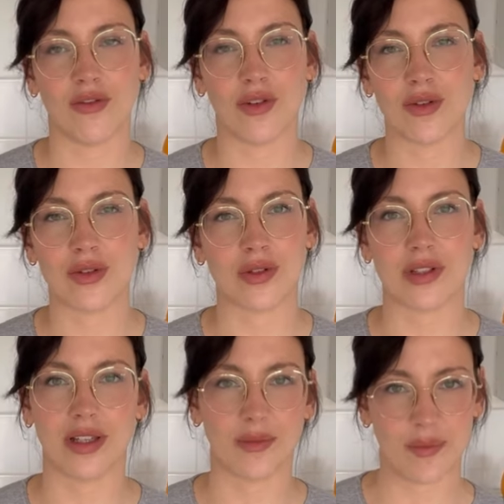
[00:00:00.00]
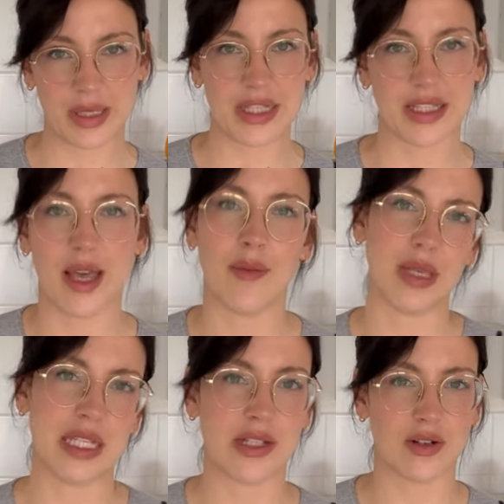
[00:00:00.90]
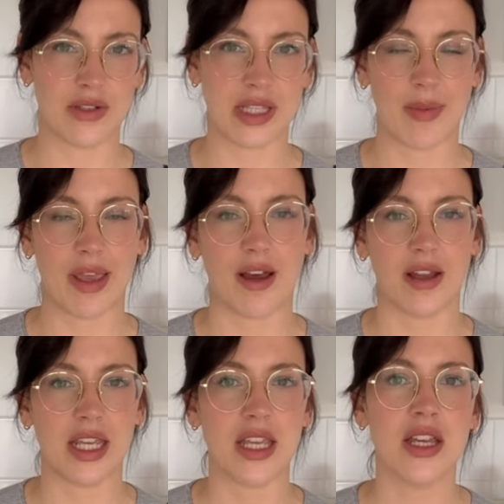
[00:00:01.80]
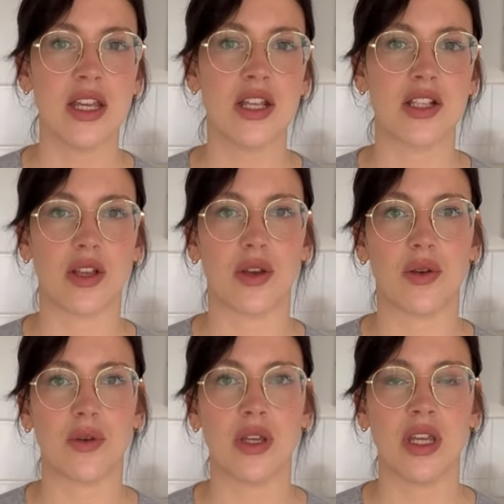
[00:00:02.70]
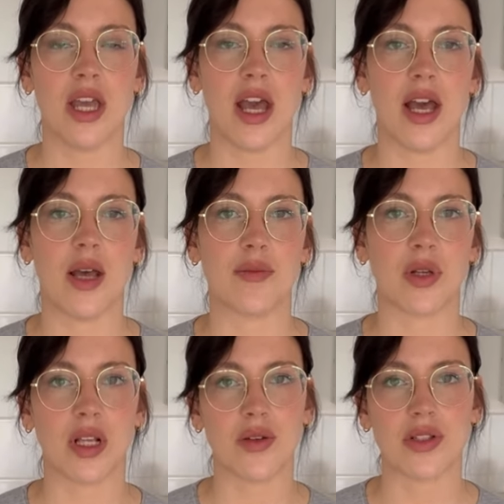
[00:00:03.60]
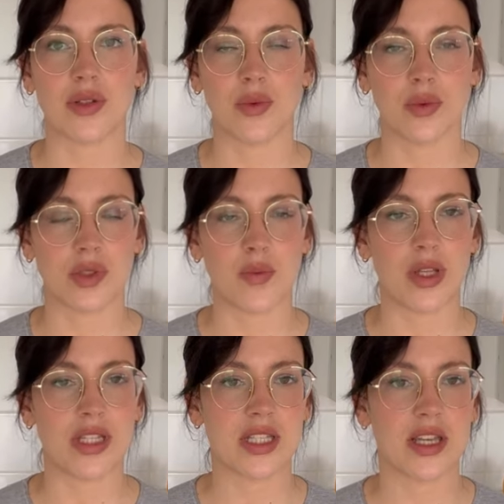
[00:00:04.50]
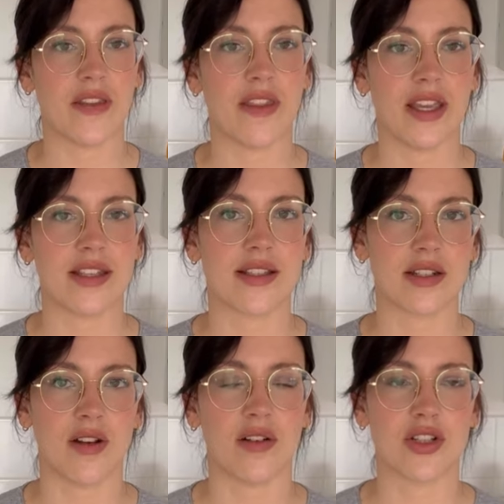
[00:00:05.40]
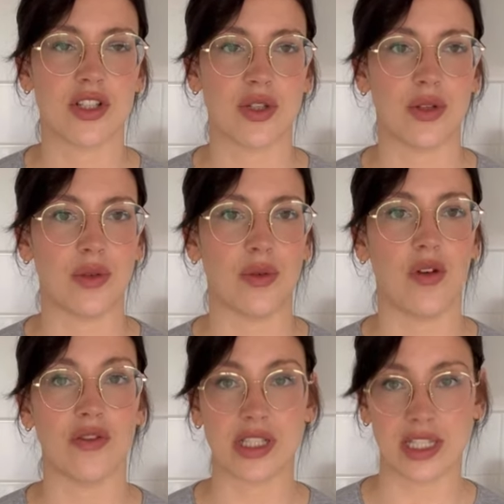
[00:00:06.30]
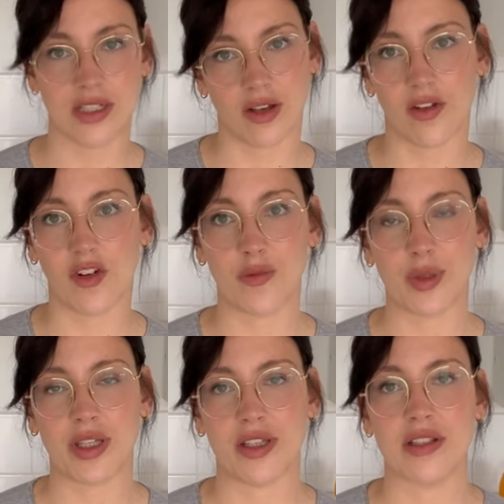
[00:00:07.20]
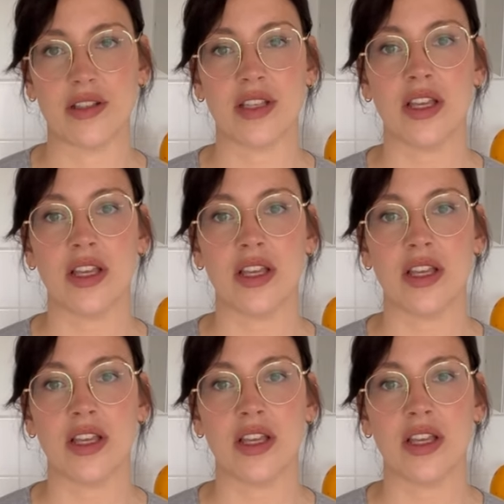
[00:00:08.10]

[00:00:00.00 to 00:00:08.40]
food source like bees can. Bees can obviously make honey. So closer to autumn, winter, they start to obviously die off because